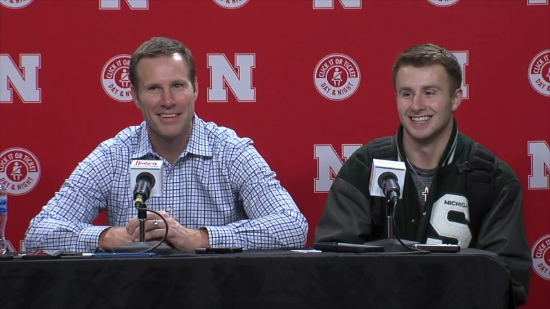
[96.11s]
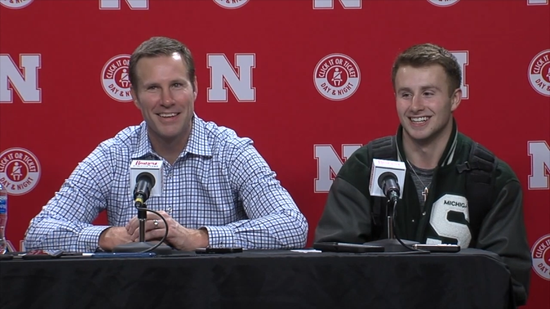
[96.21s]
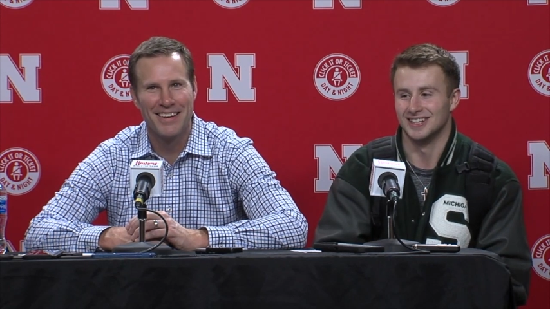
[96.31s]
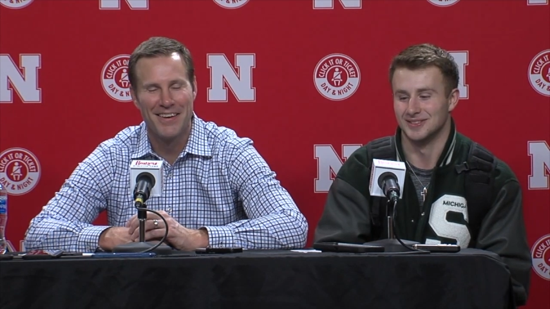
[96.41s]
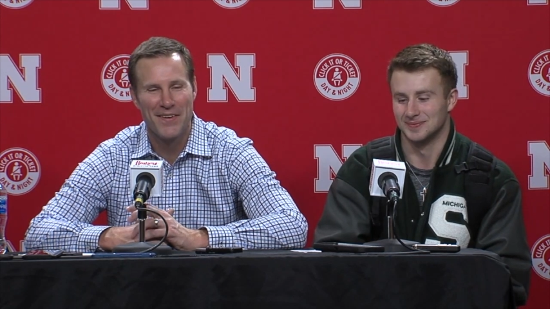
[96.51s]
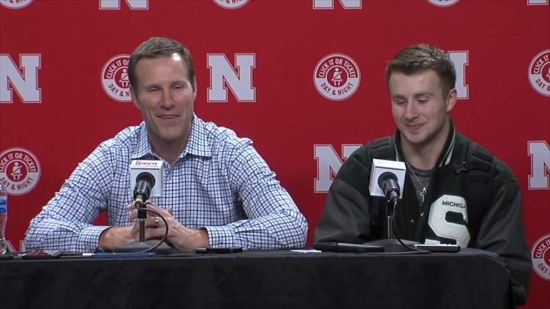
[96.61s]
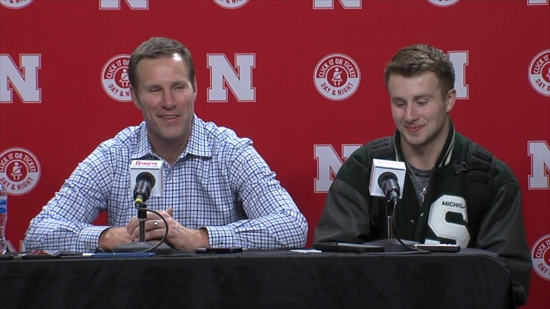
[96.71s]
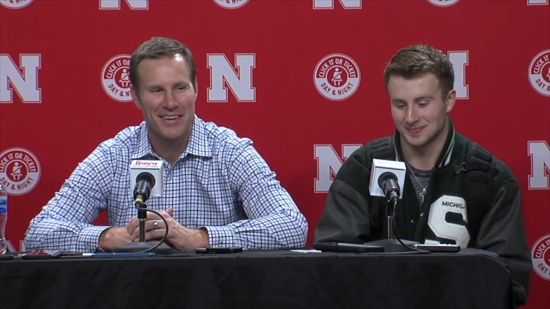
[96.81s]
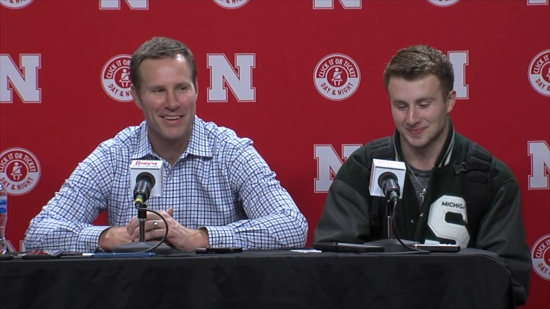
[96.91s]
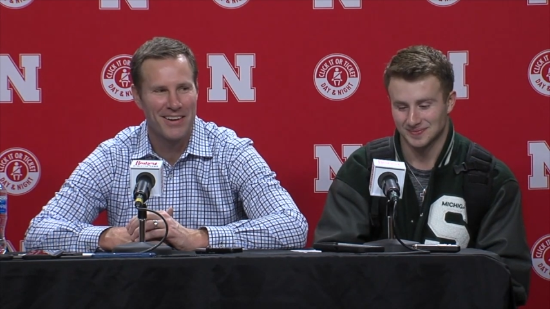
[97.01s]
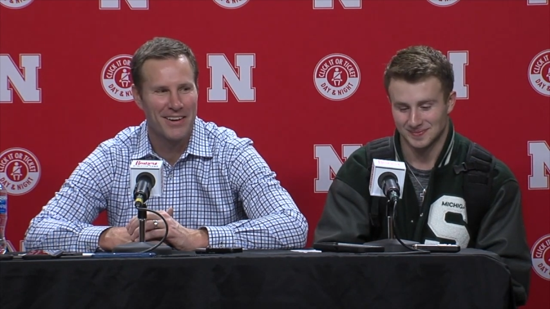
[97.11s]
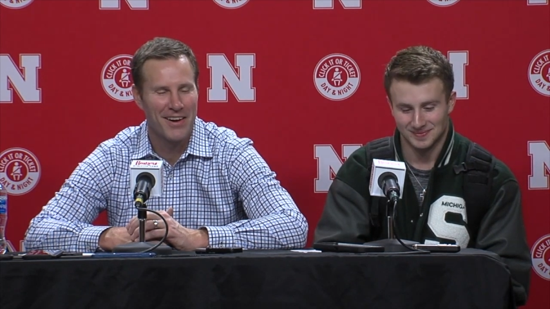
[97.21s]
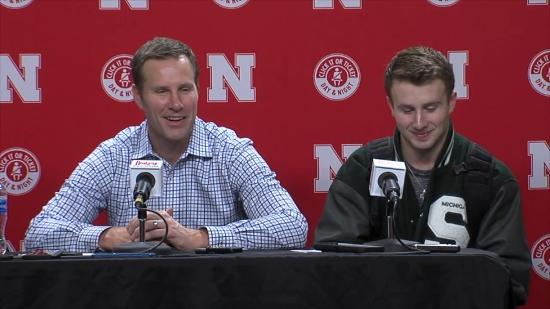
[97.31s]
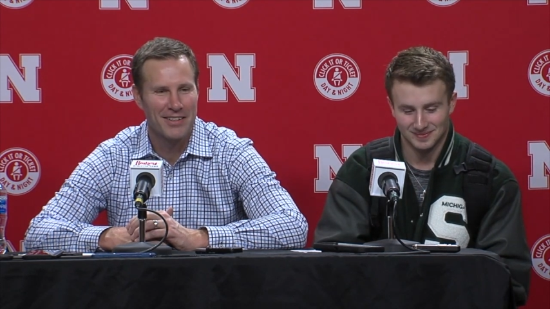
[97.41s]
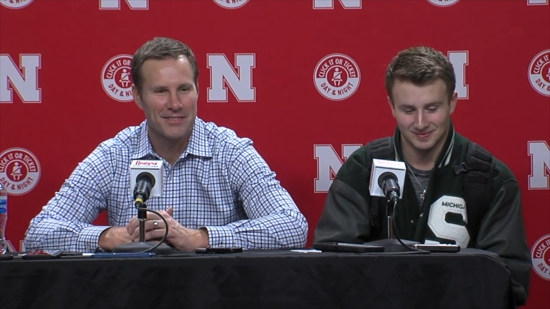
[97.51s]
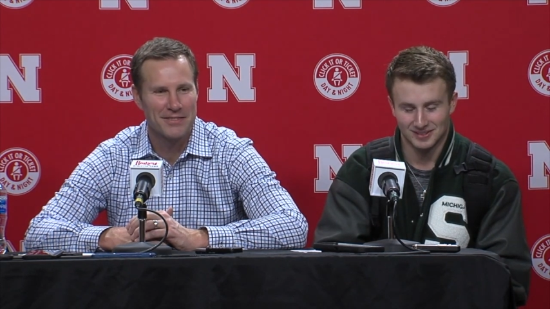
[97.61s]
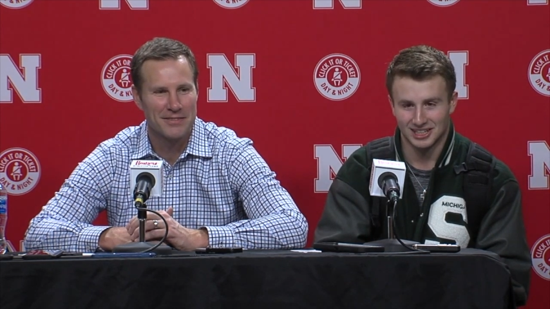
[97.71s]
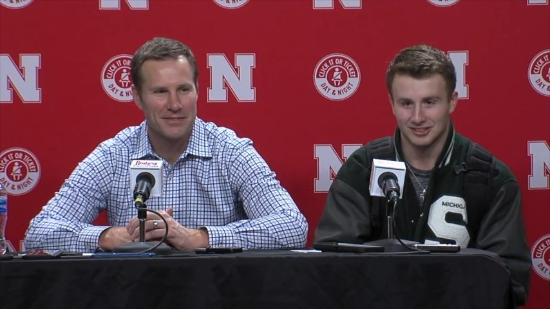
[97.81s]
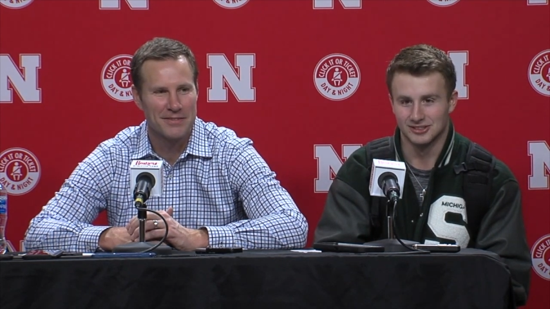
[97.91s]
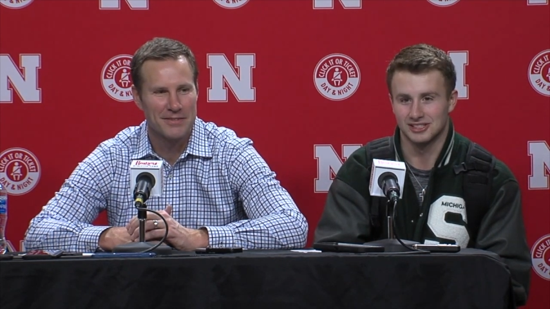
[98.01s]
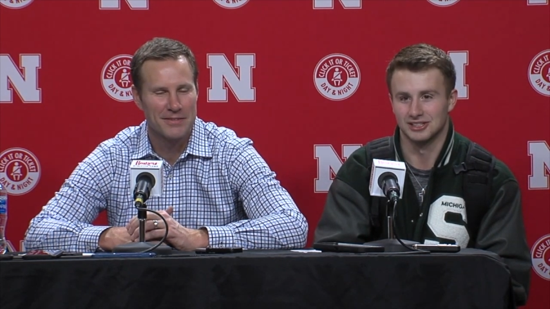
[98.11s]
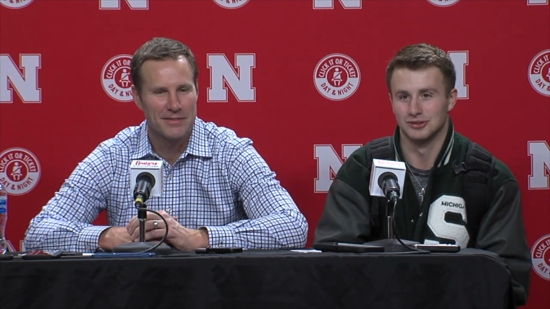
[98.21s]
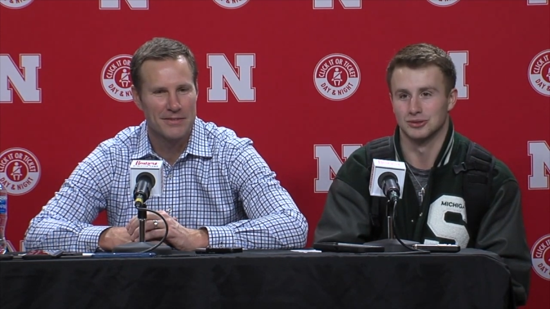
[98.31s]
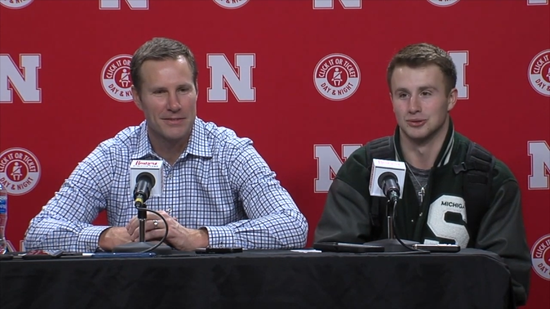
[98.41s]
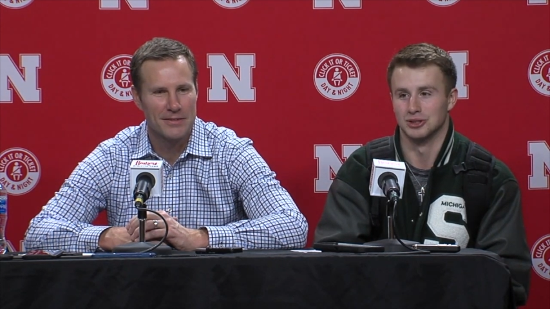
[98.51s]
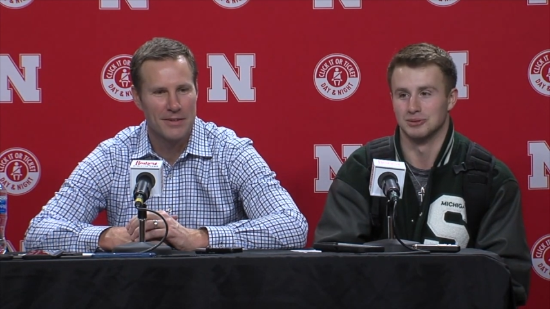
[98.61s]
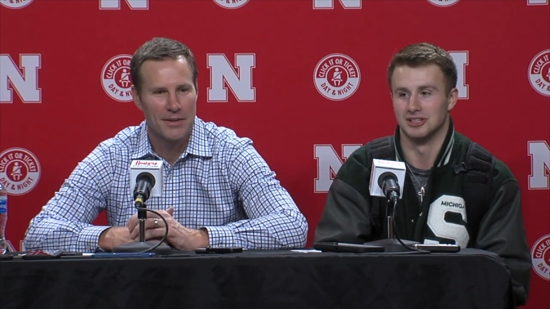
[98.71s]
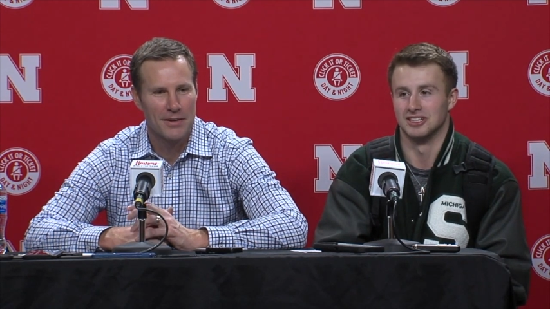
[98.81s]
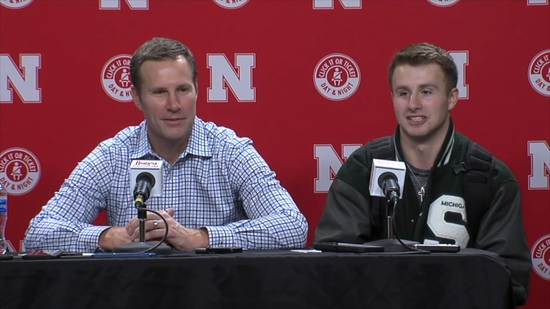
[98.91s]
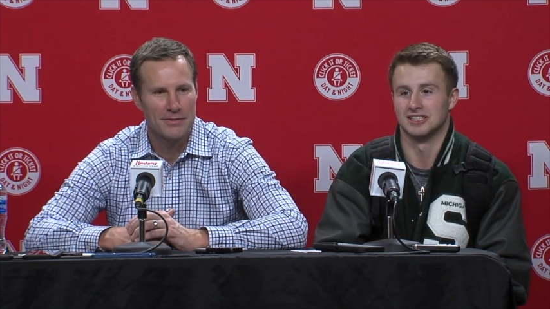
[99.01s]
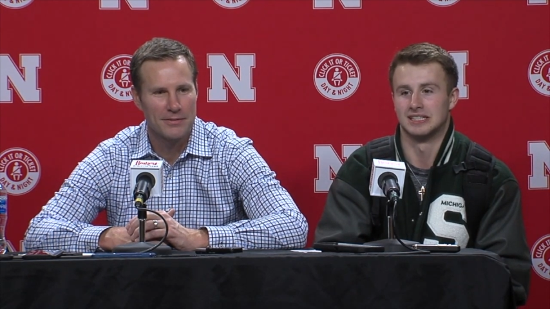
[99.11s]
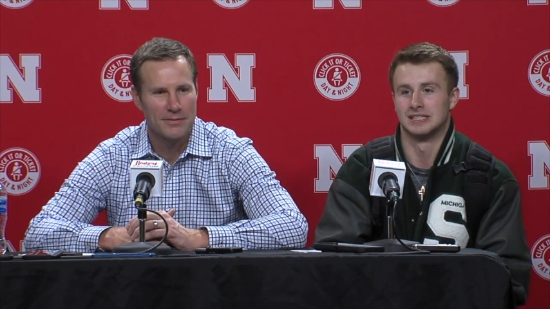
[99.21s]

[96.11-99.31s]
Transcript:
Speaker 1: um, yeah, it was it was a cool experience.